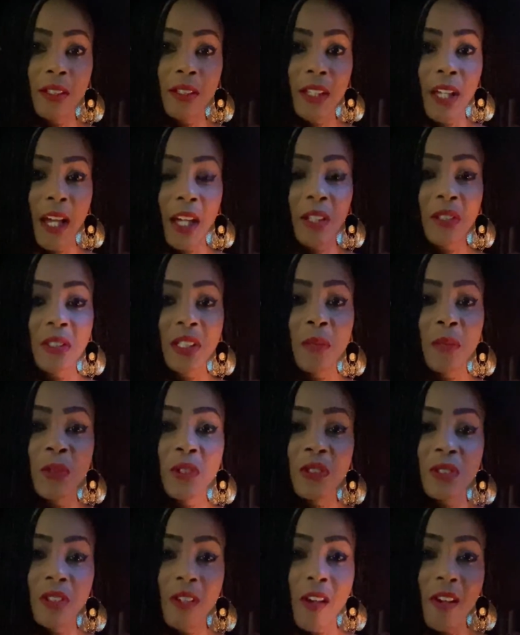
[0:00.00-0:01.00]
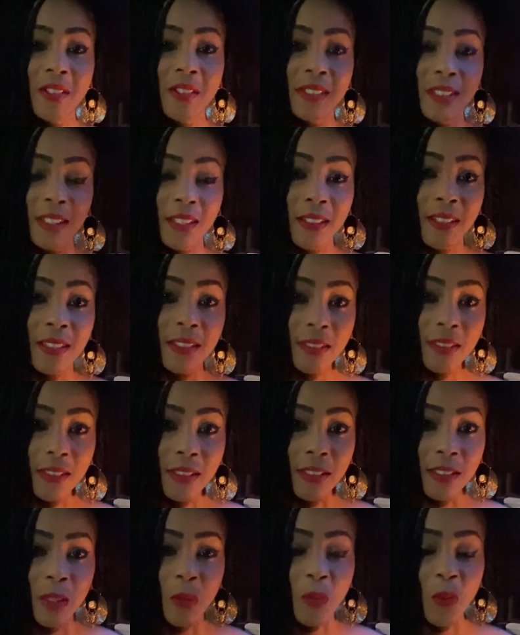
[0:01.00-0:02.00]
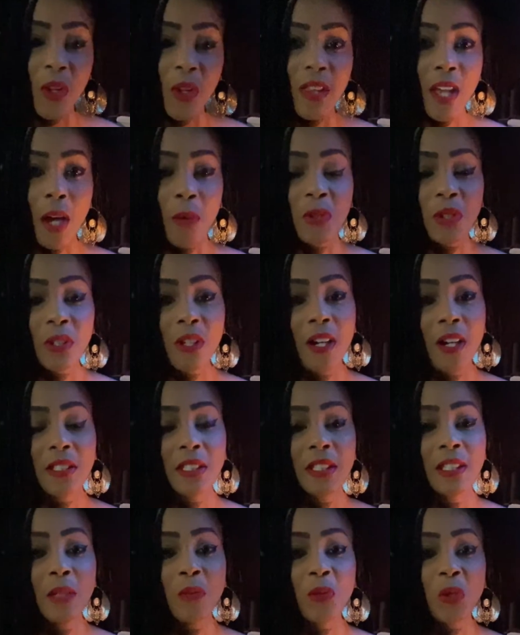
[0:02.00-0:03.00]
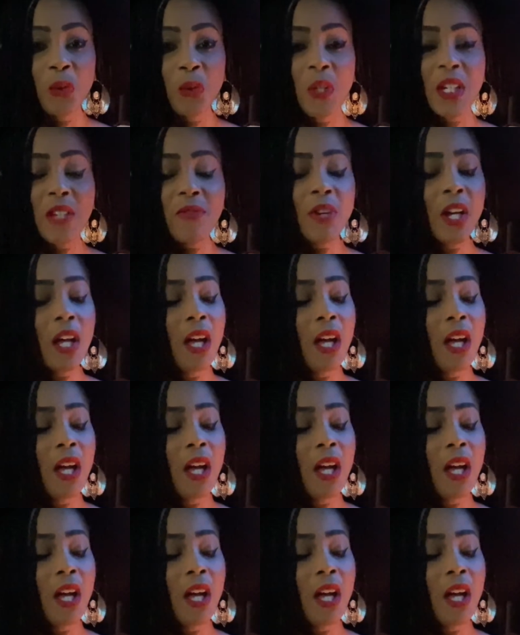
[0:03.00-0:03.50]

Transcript: Cacodemon to cause sickness in someone that was causing them grief.